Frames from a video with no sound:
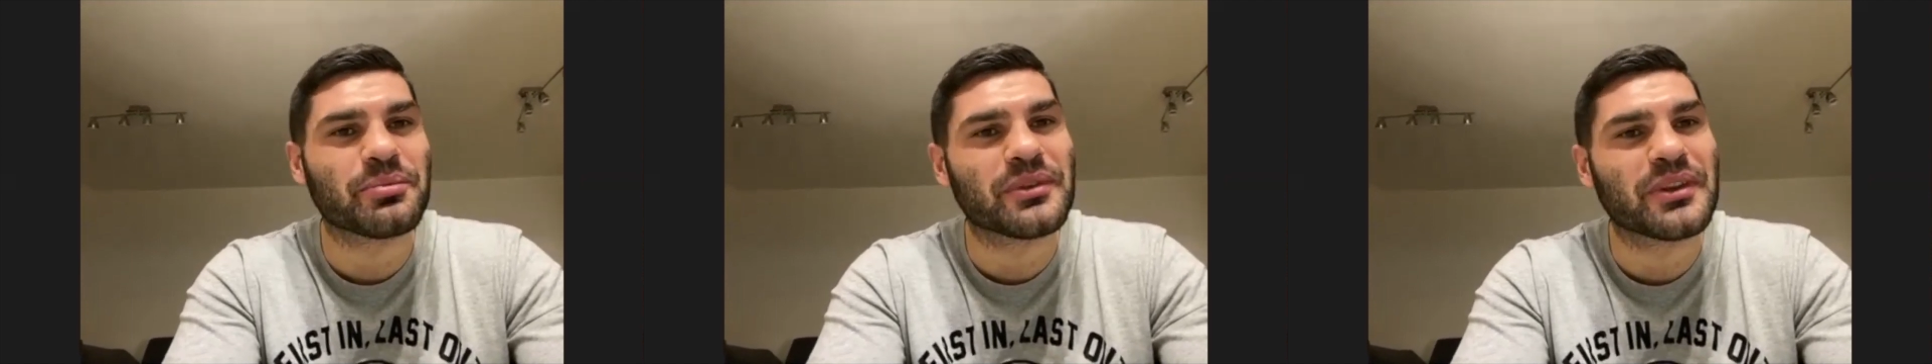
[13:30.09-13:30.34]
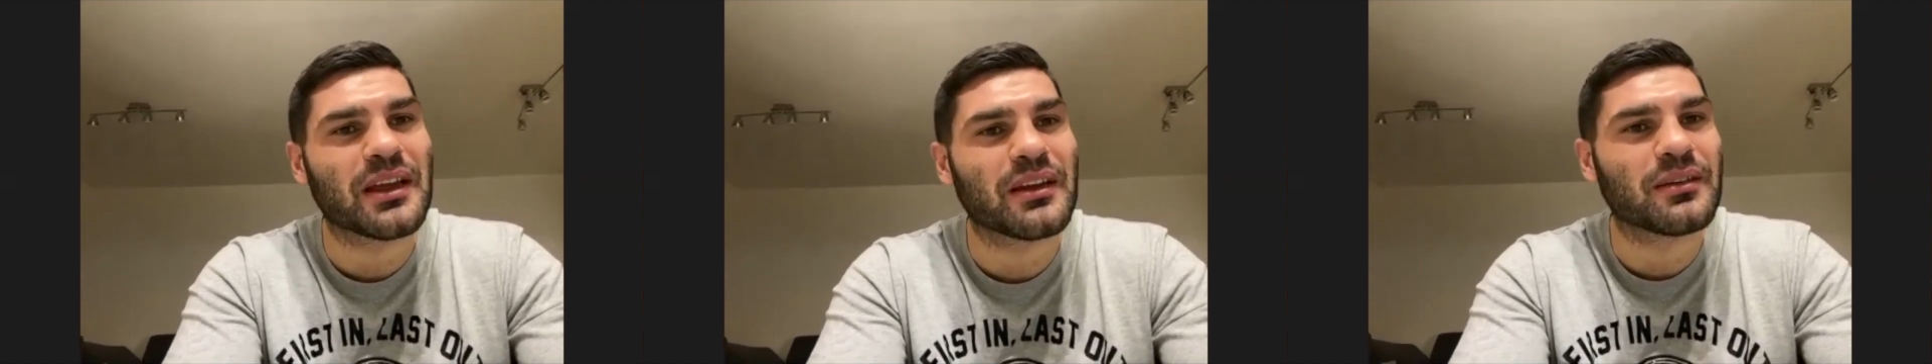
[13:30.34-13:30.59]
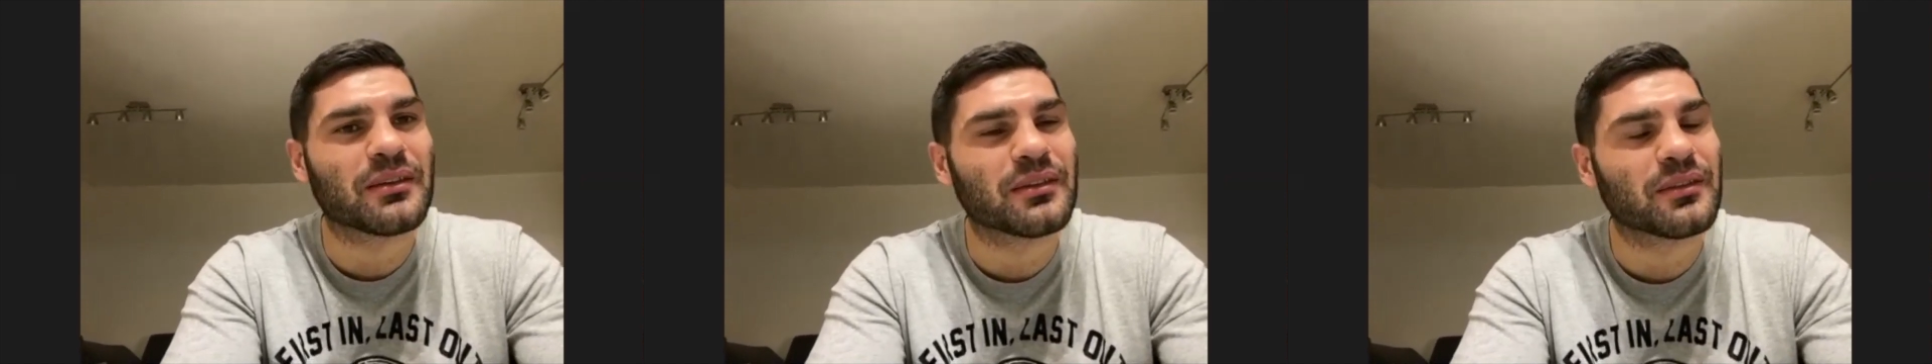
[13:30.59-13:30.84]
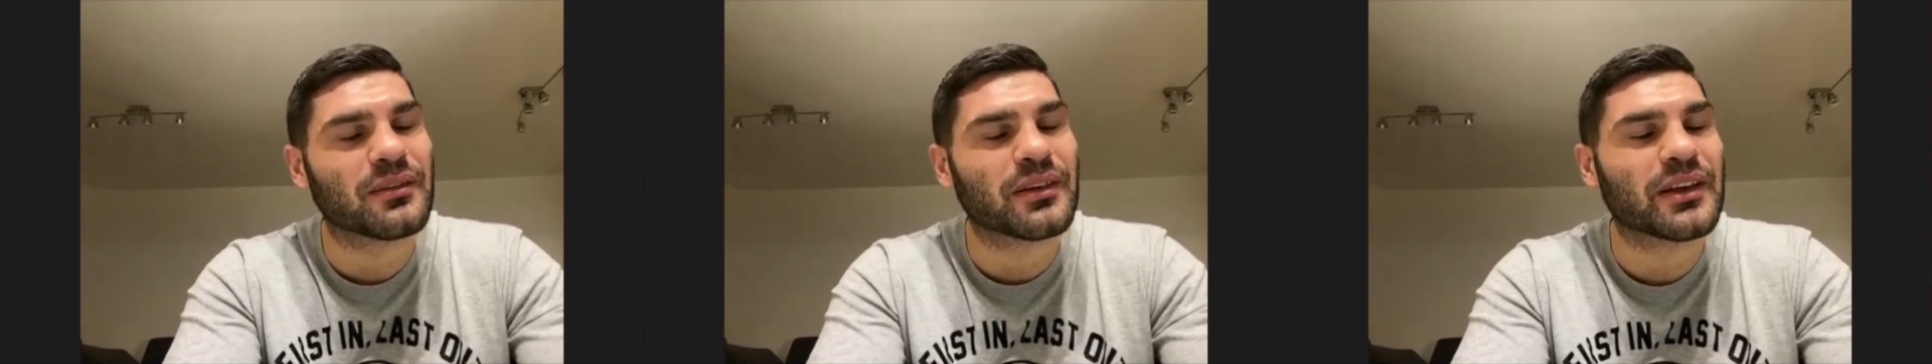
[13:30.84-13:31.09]
than
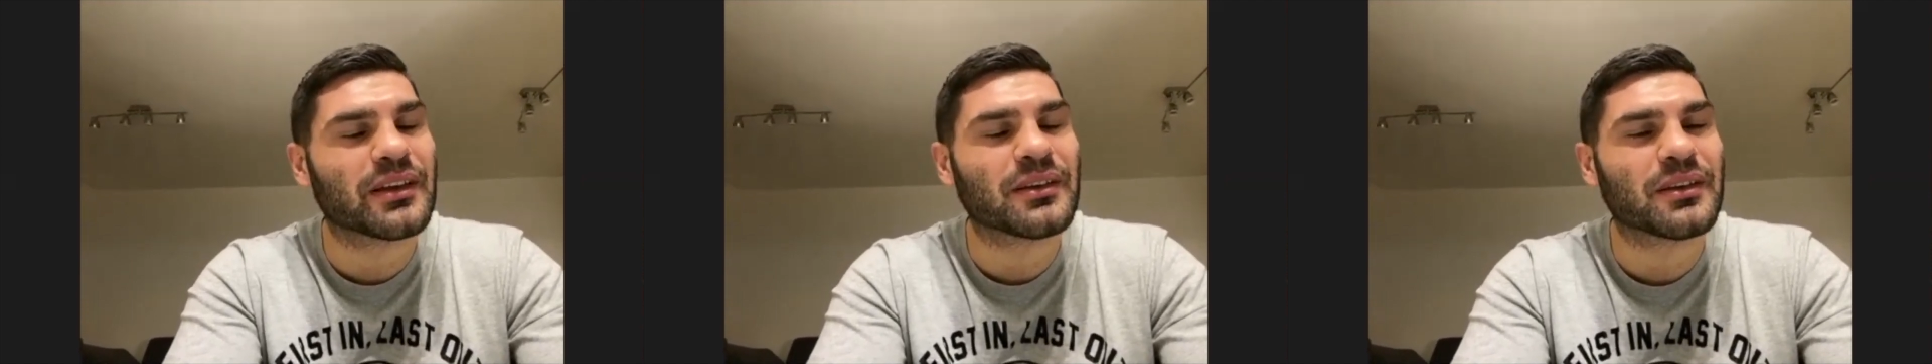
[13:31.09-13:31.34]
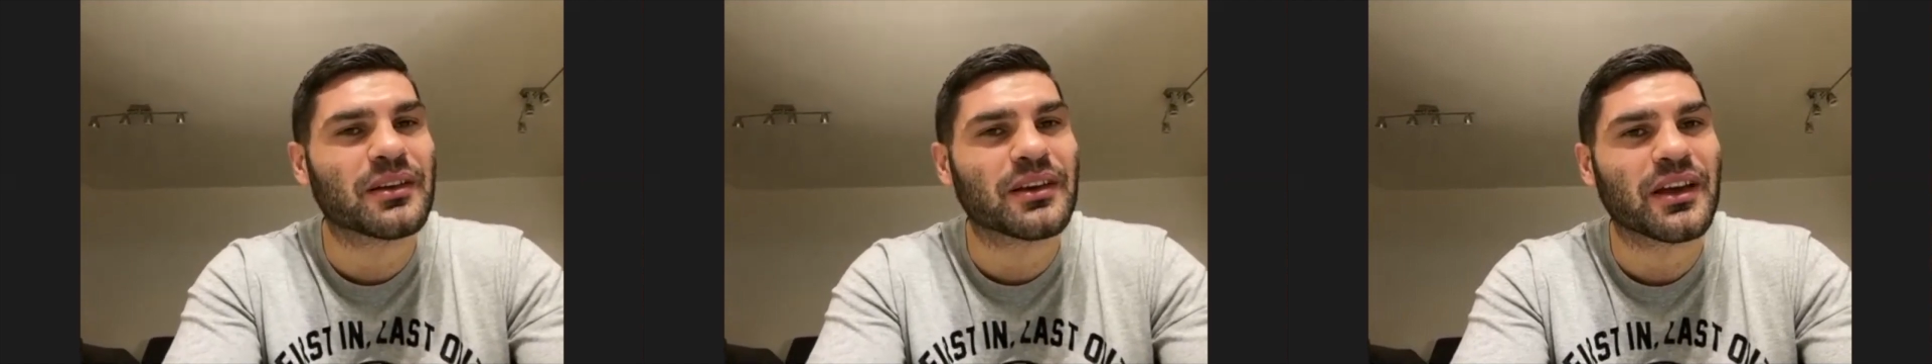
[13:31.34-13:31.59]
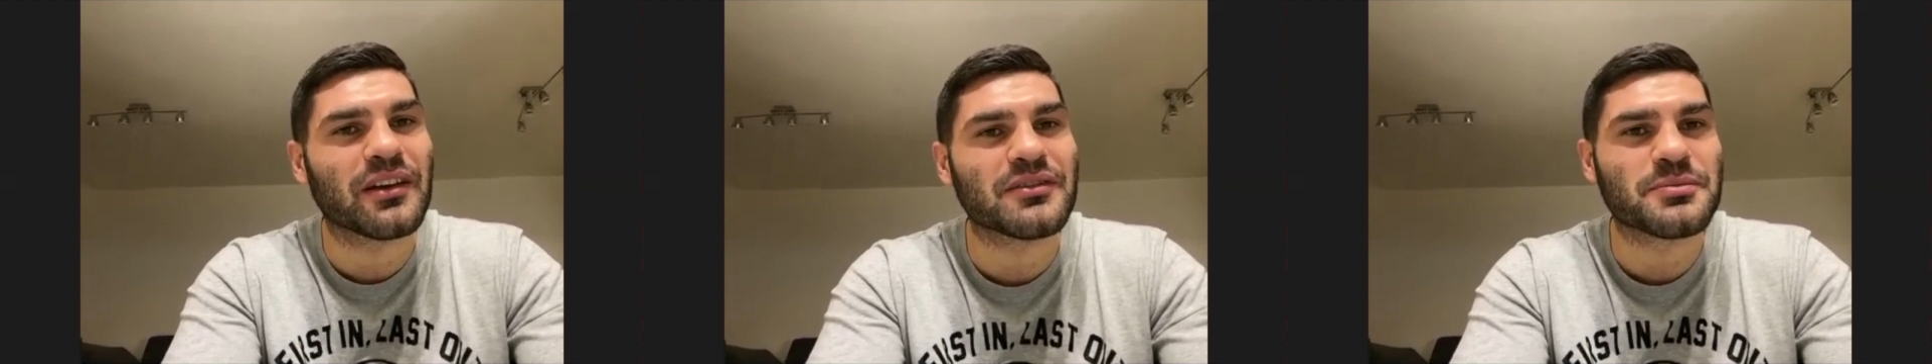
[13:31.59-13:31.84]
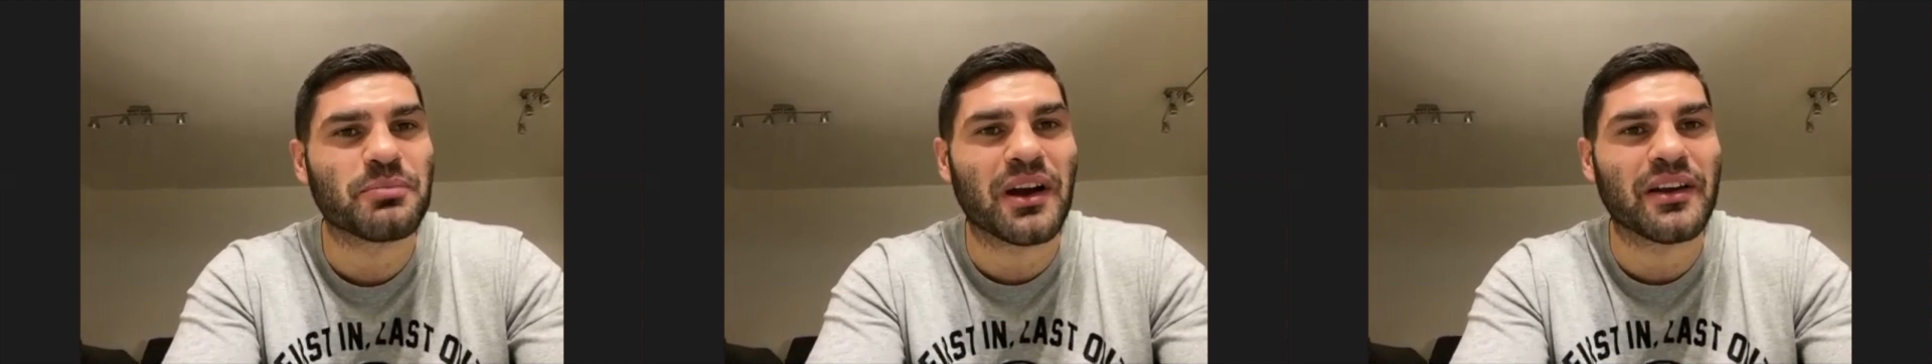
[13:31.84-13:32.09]
getting punched. Have
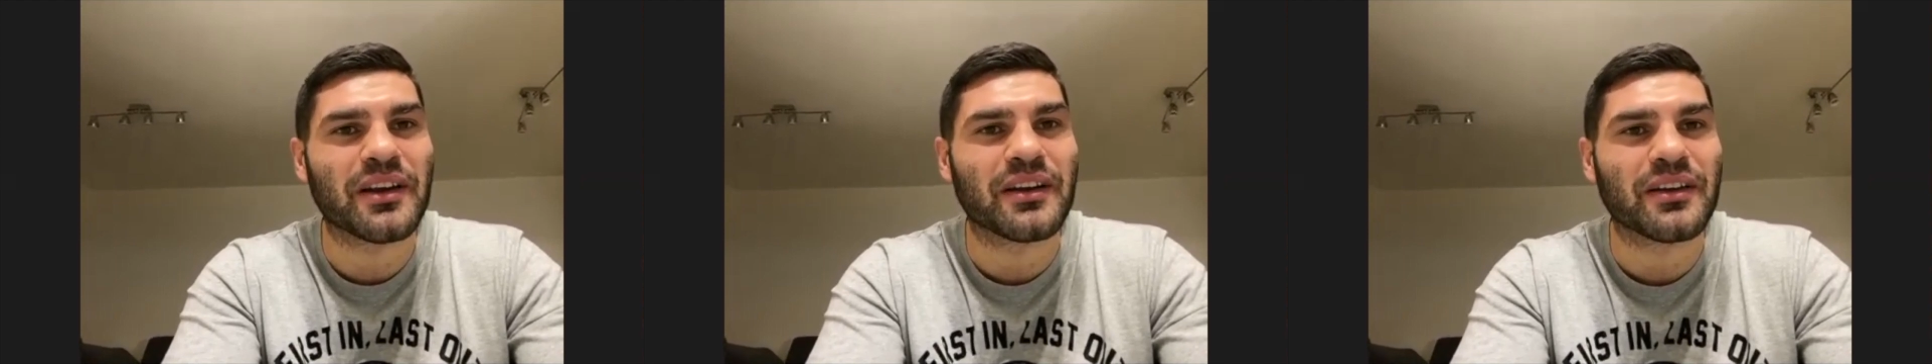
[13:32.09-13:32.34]
sparring.